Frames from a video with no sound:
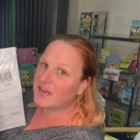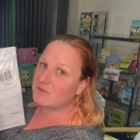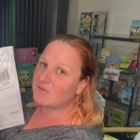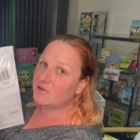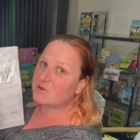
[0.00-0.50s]

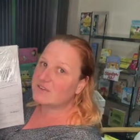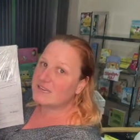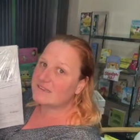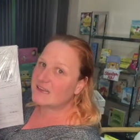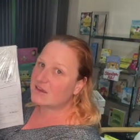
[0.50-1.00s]
out with your
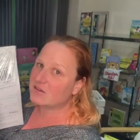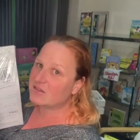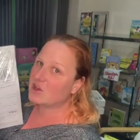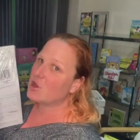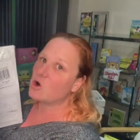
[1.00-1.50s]

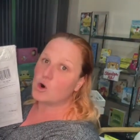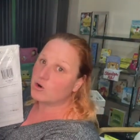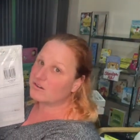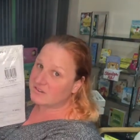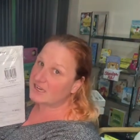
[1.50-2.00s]
details
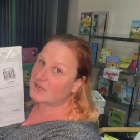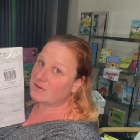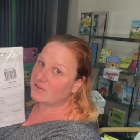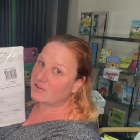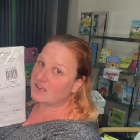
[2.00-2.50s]
or a sticker
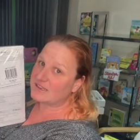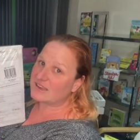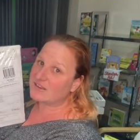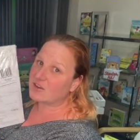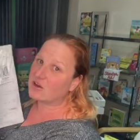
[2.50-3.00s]
with your
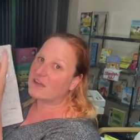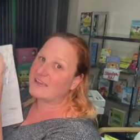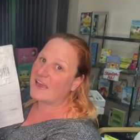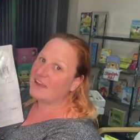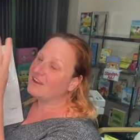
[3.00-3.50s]
details on.
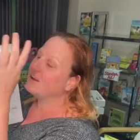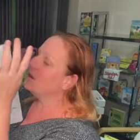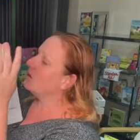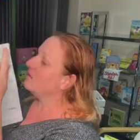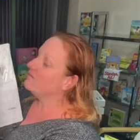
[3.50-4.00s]
Again,
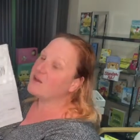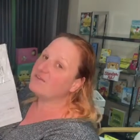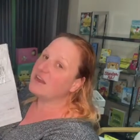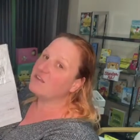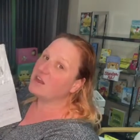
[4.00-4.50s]

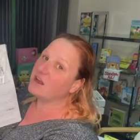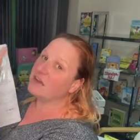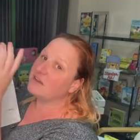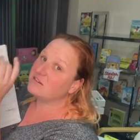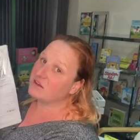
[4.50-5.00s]
further down the
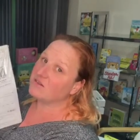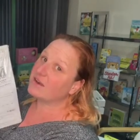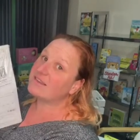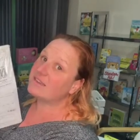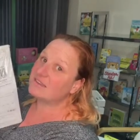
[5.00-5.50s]
line, don't
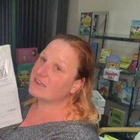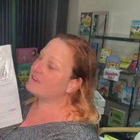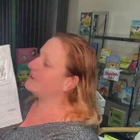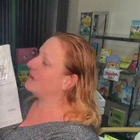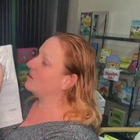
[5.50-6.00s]
invest in
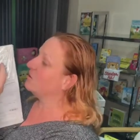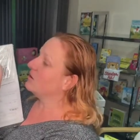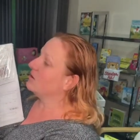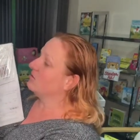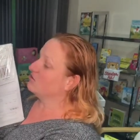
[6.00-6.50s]
stickers now,
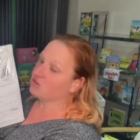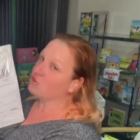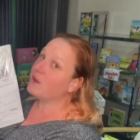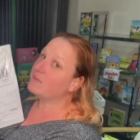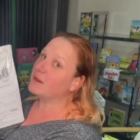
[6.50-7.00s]
just
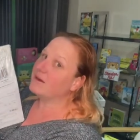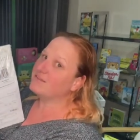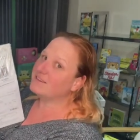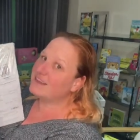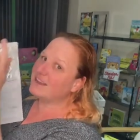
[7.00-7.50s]
write them
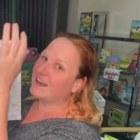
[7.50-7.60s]
out.